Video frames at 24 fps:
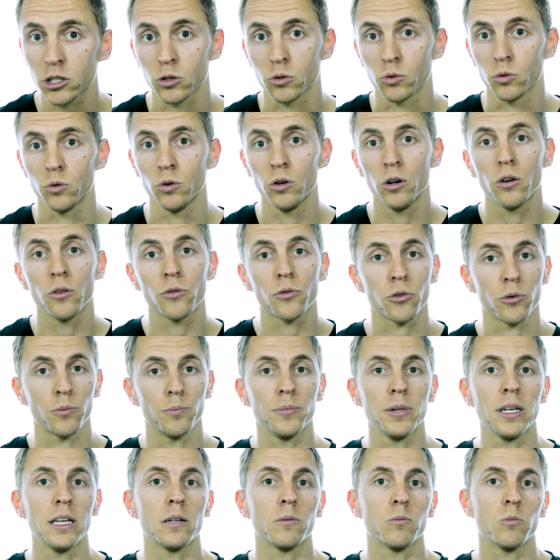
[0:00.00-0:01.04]
you from
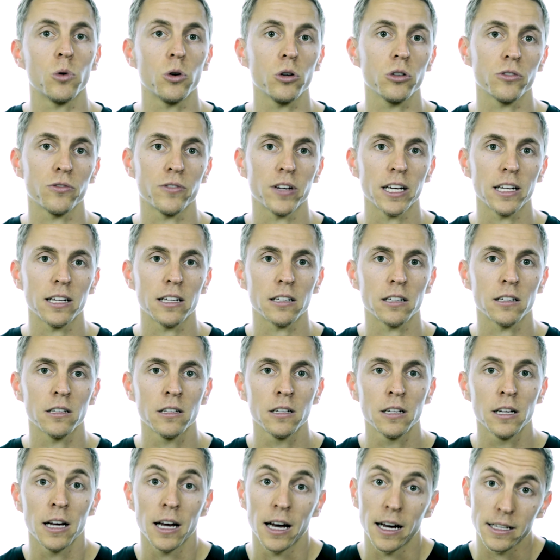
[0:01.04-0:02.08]
being motivated.
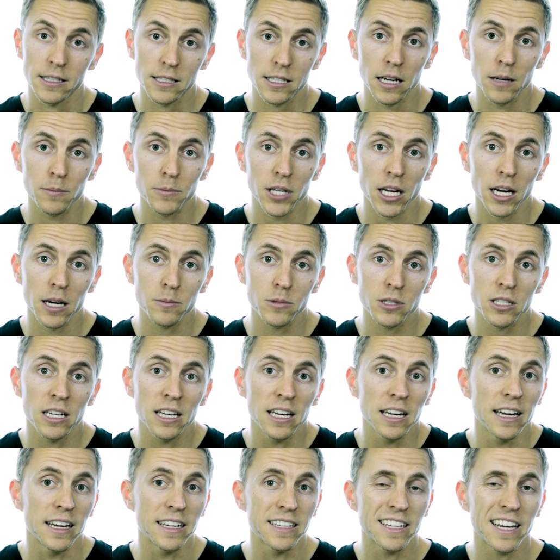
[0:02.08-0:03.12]
And sometimes
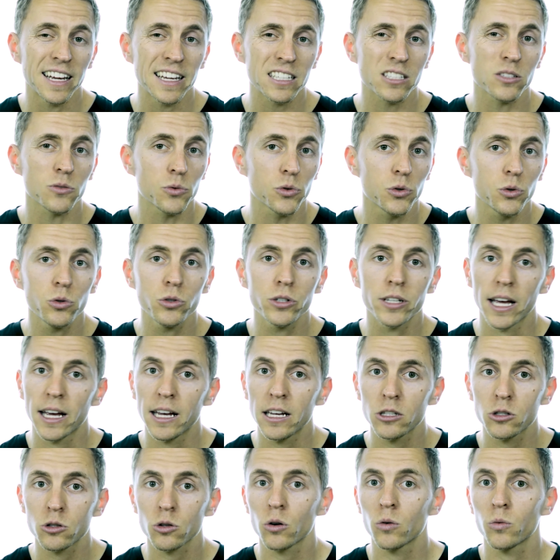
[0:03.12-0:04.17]
it takes a few
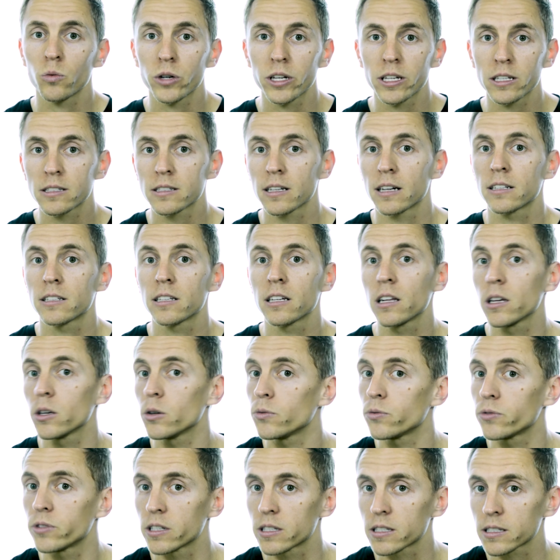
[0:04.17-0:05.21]
days or weeks until
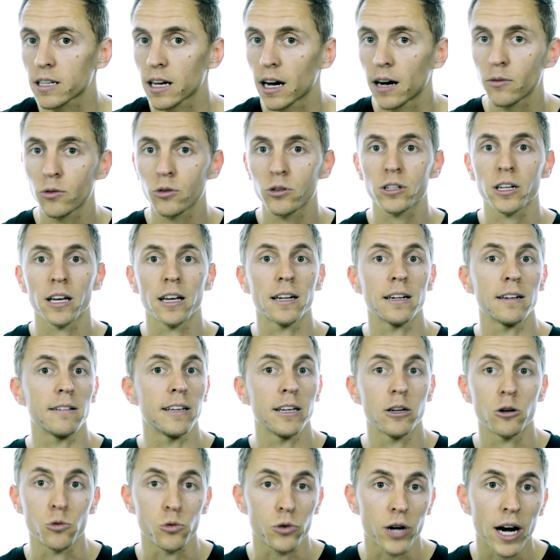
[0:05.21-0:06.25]
you've discovered and
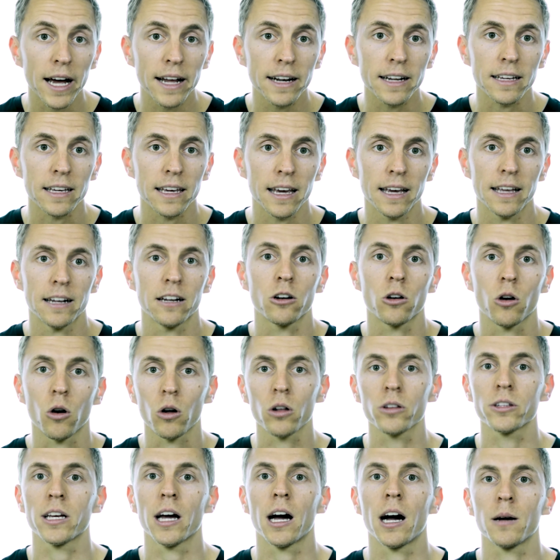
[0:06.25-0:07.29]
eradicated all
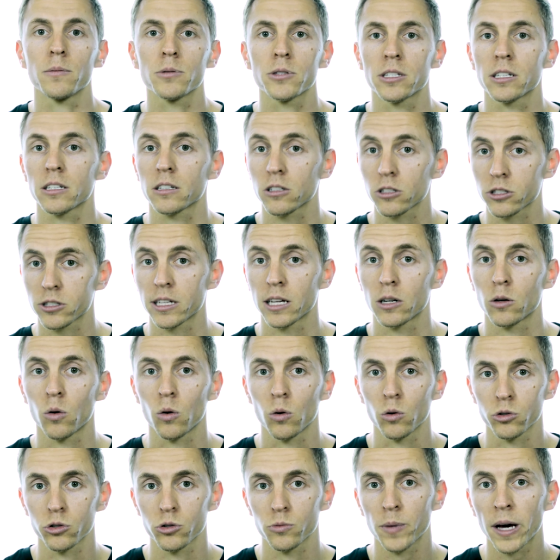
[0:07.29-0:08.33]
the obstacles that
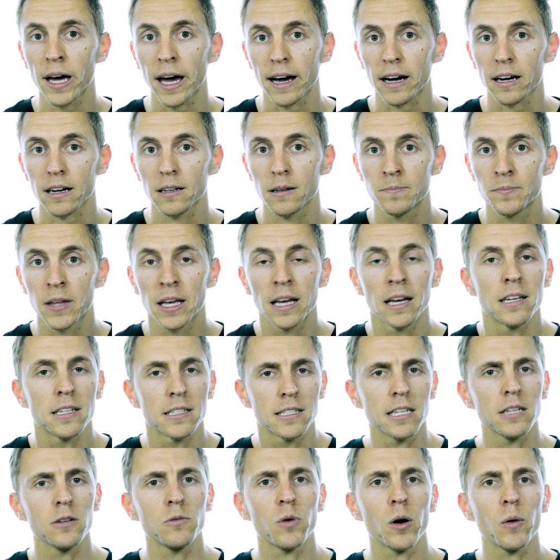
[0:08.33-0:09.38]
hold you back.
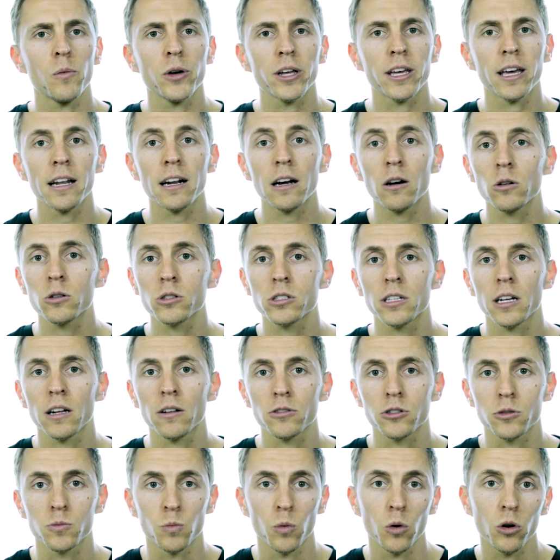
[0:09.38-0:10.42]
See, when we get
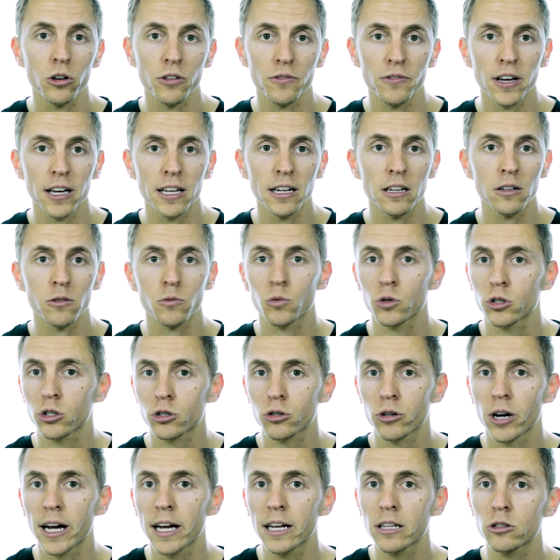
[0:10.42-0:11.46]
ourselves motivated, we're
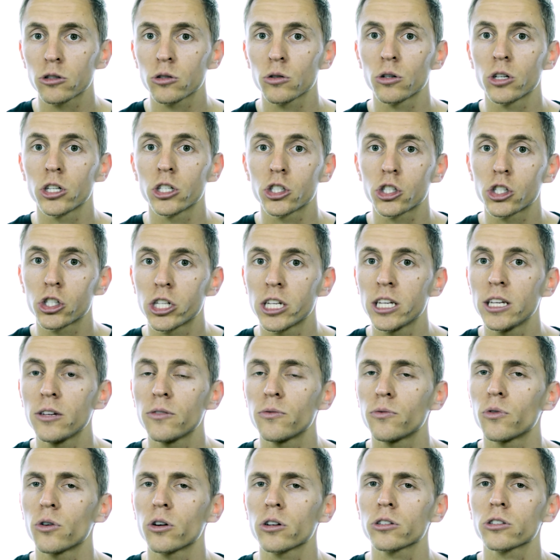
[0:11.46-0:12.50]
trying to
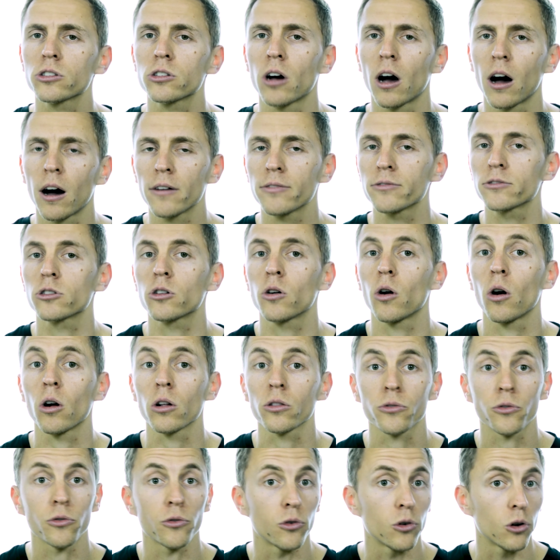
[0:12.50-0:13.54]
achieve what's often called
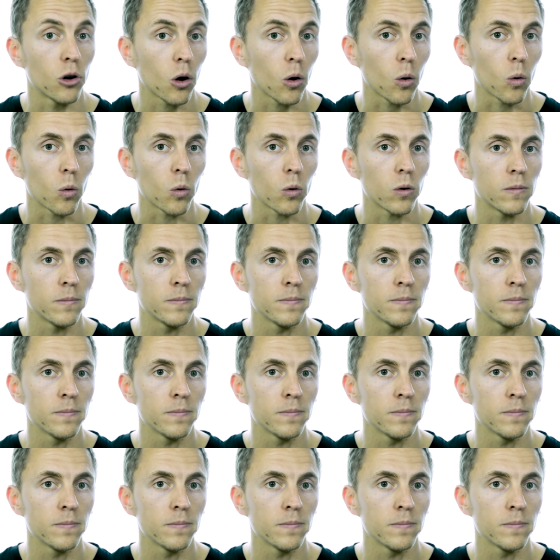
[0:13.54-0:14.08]
flow.